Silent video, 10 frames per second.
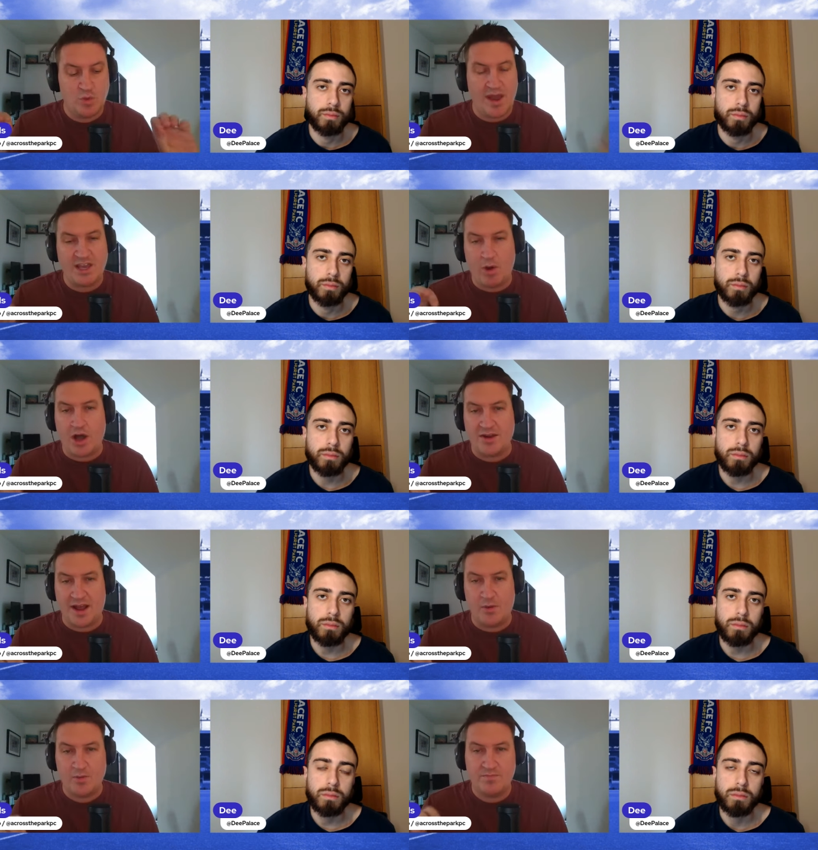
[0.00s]
Speaker 1: where you are
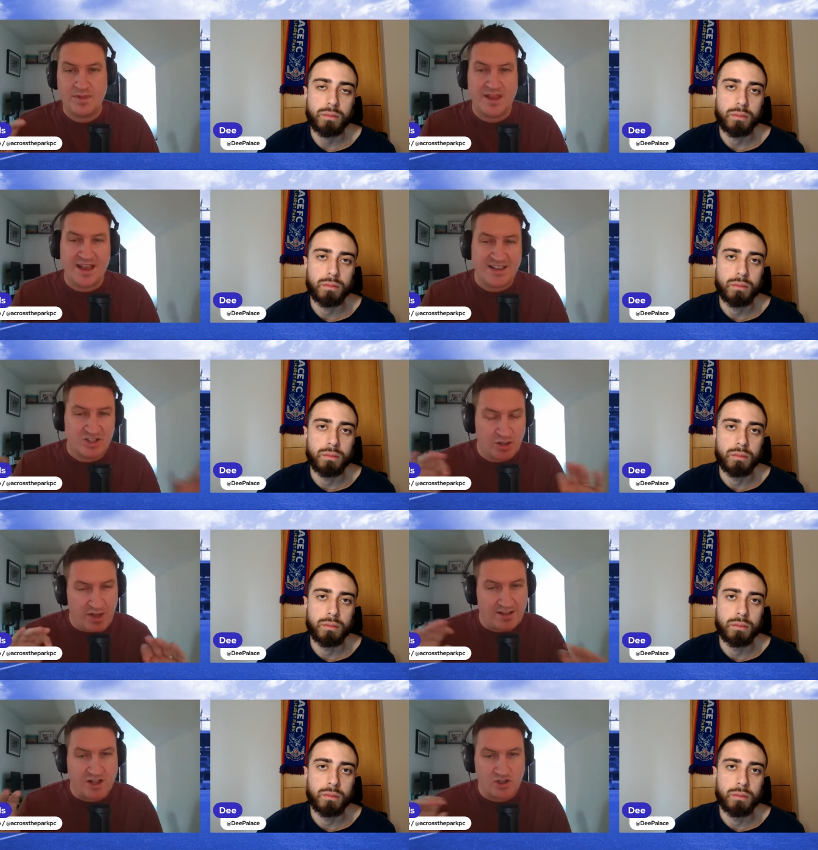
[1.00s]
now do you
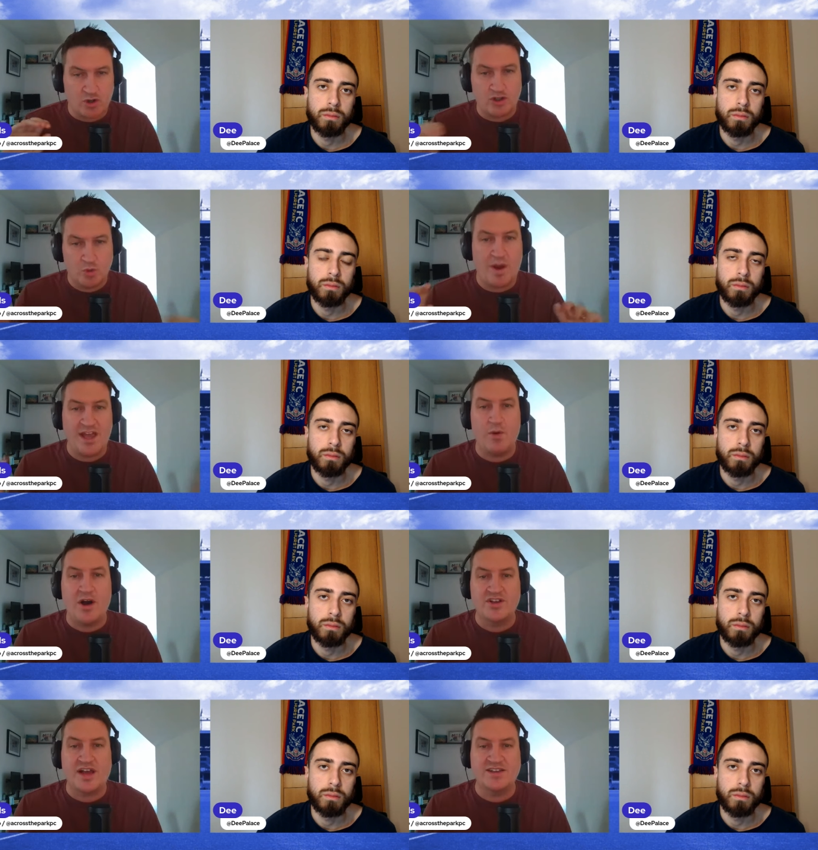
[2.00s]
think that's sort of where you
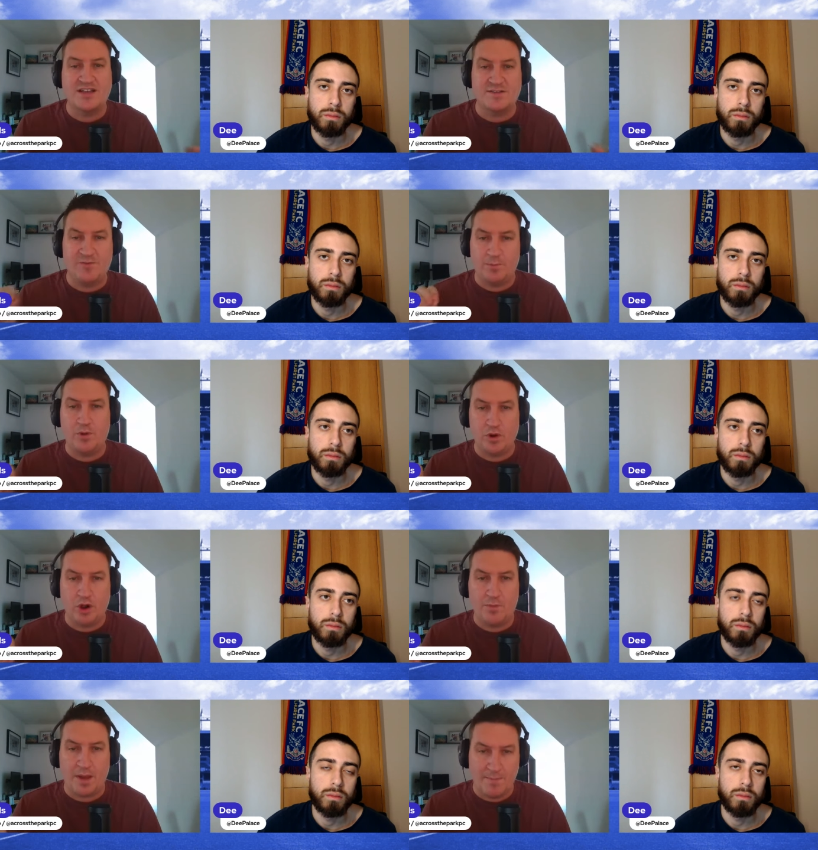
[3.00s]
are as, as a football
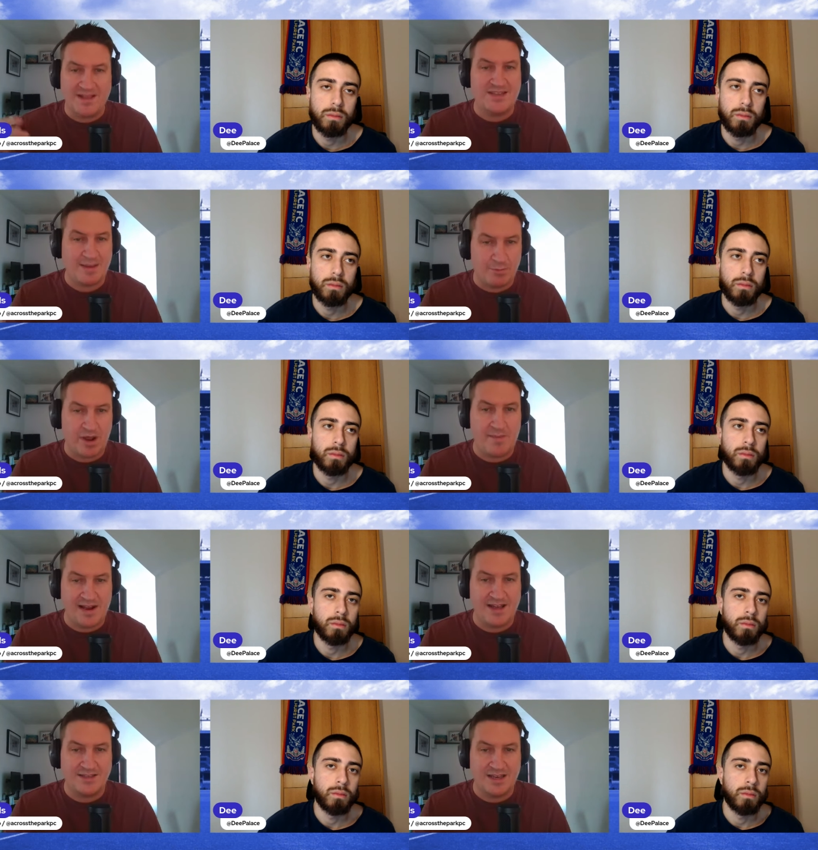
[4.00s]
club, a mid-table
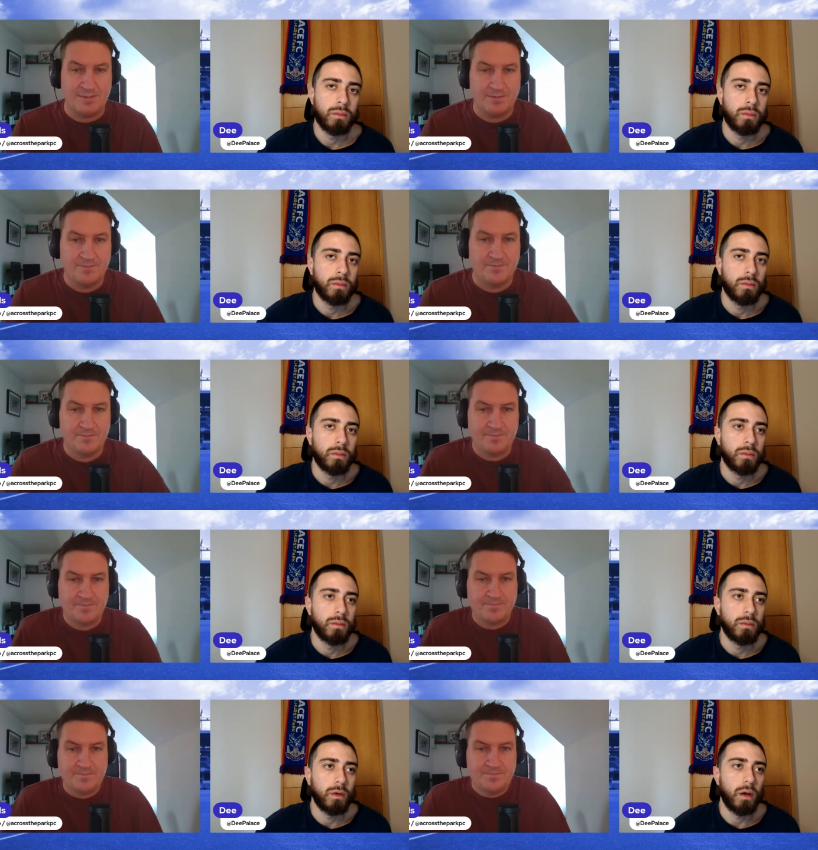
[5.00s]
Premier League team?
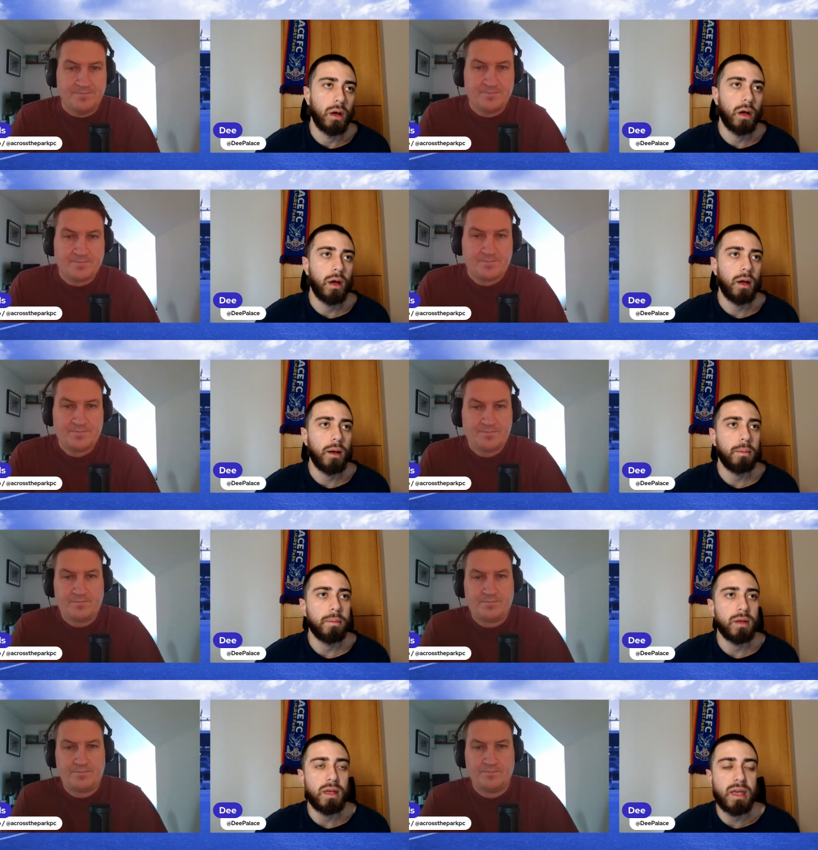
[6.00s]
Speaker 2: Uh,
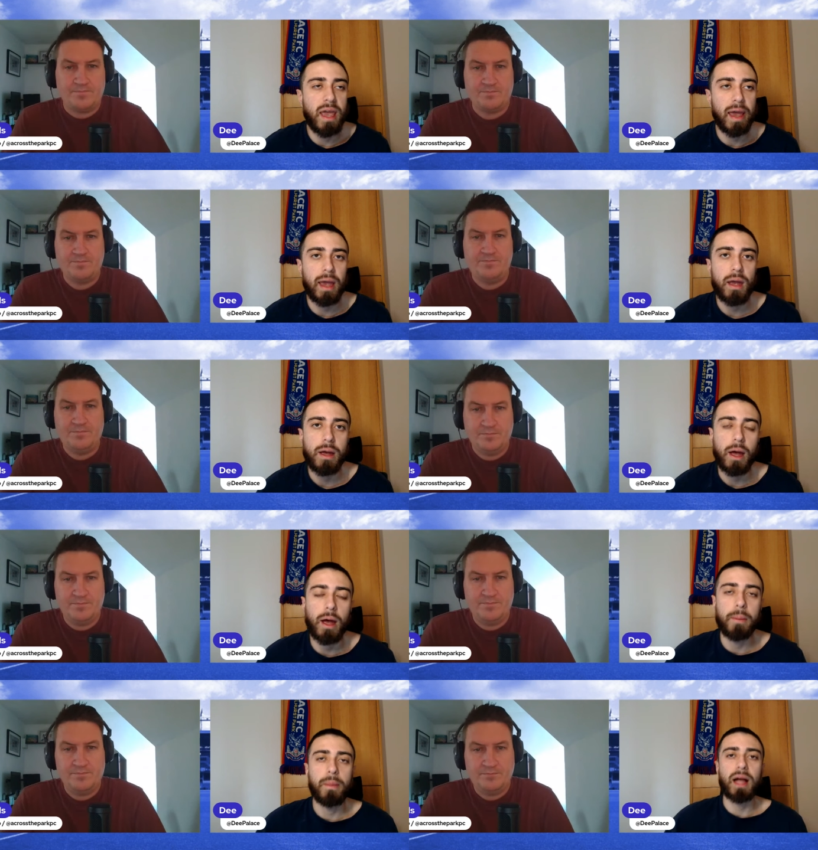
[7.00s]
yeah,
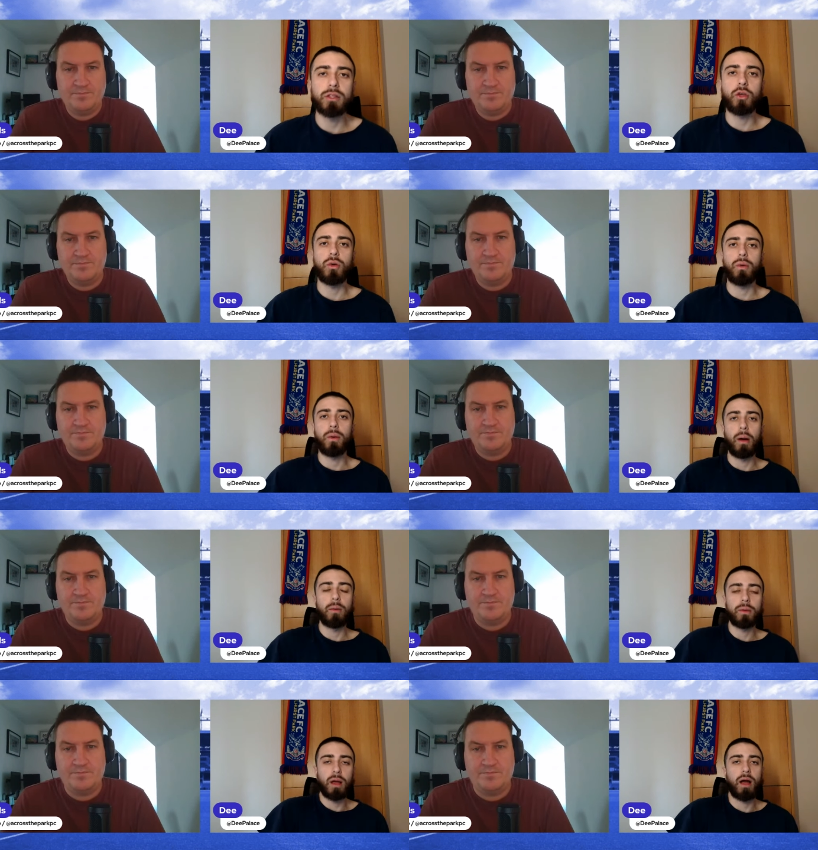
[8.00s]
um, I do.
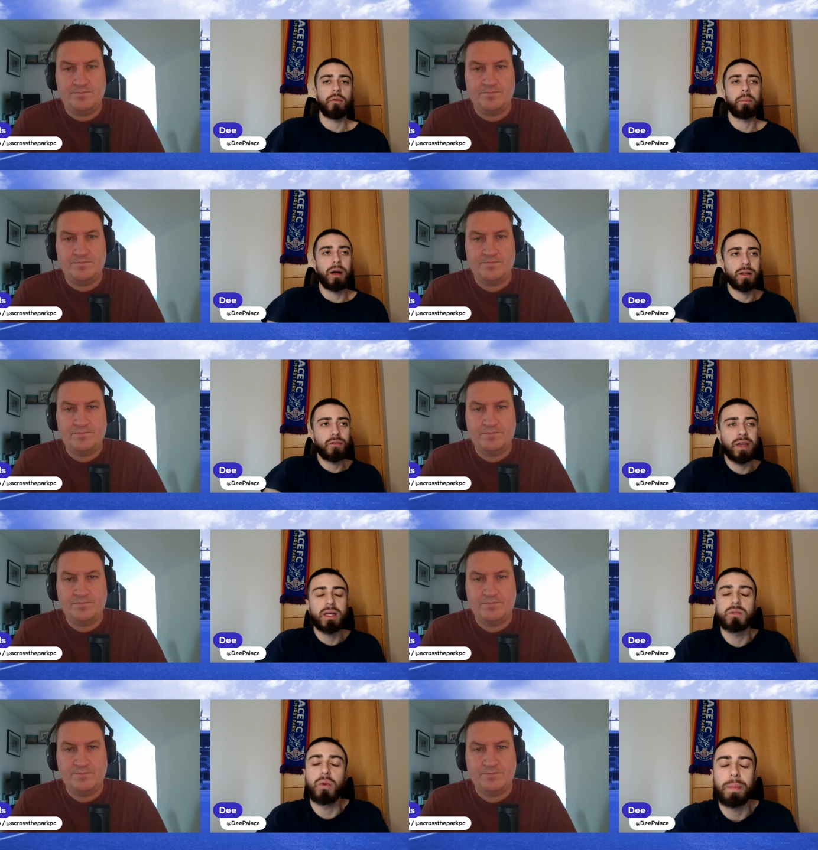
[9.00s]
Uh, uh, but the
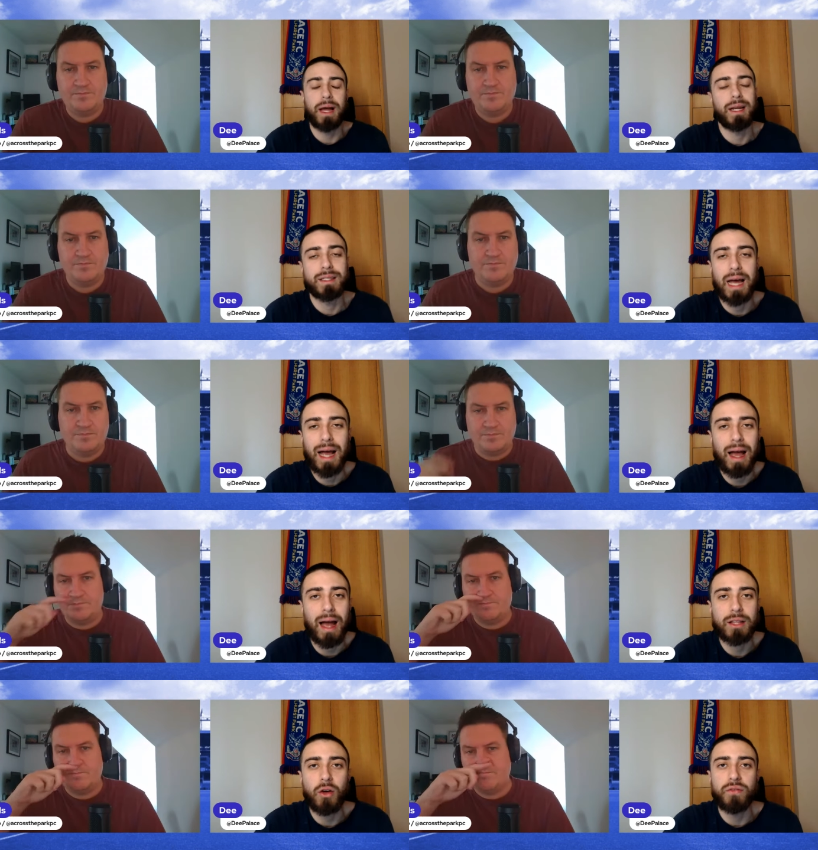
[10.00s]
thing is with Palace, I,
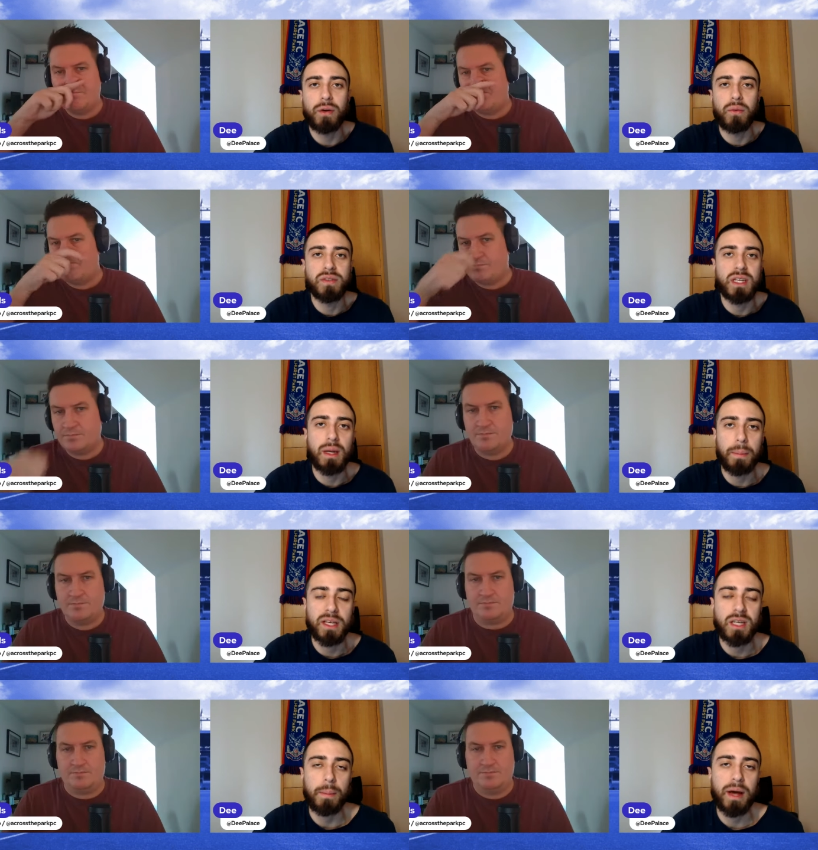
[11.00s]
I don't think we've seen the best at